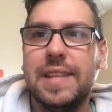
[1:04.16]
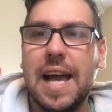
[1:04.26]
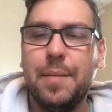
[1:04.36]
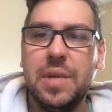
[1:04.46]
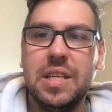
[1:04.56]

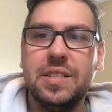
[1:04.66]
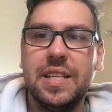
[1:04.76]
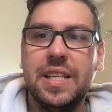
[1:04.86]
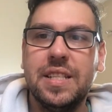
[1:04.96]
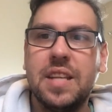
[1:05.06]
that means
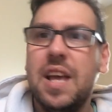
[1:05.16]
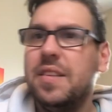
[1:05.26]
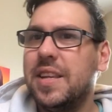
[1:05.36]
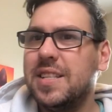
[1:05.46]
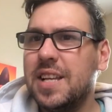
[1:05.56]
is
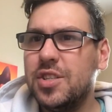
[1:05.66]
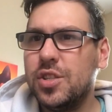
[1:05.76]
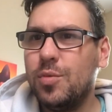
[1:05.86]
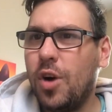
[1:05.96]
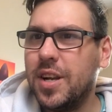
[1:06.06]
they
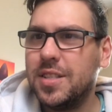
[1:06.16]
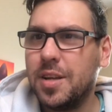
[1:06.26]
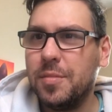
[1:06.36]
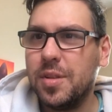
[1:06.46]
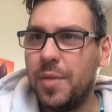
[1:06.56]
essentially wanted
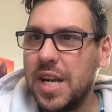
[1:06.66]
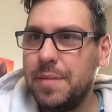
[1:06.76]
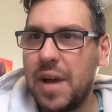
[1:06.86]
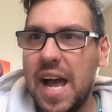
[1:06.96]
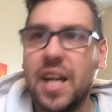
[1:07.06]
some of the money
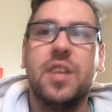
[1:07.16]
back.